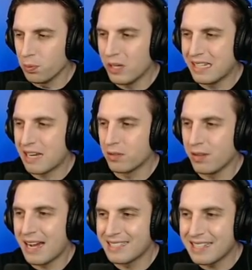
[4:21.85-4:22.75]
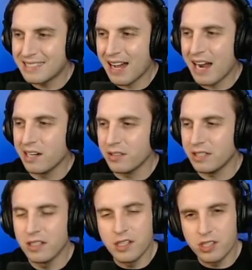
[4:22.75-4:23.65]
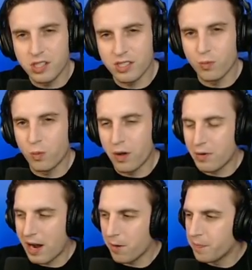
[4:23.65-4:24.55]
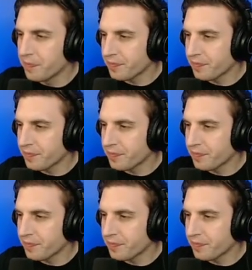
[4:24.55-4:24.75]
play that relies entirely just on one route.